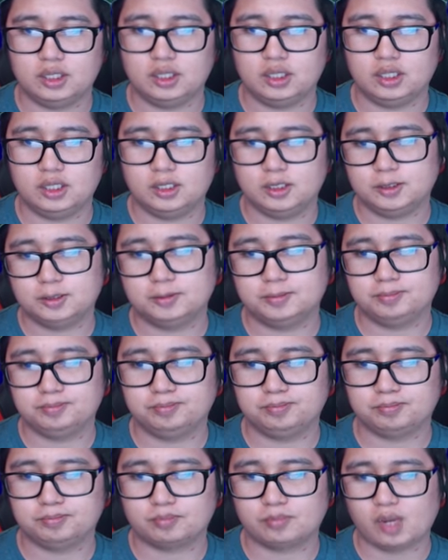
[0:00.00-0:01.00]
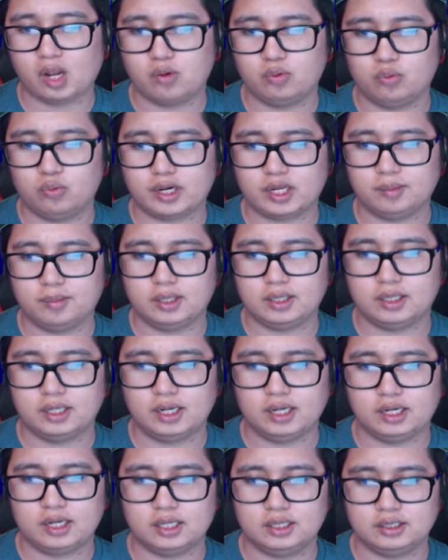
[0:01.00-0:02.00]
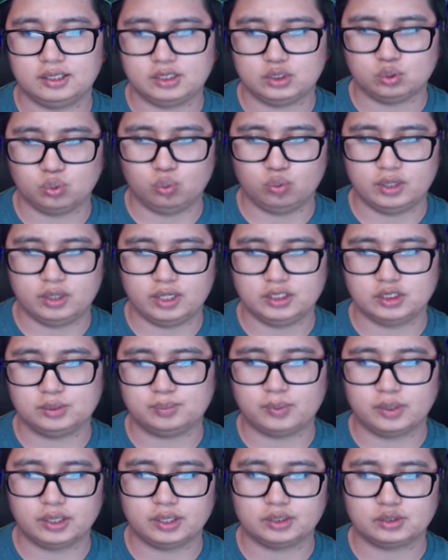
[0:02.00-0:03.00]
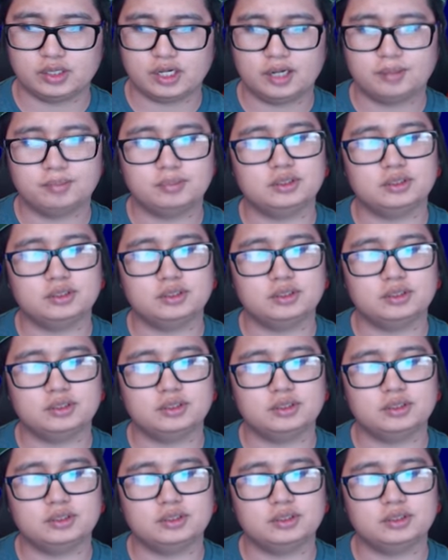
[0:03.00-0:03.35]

Um, I would recommend getting at least one Spring Trap.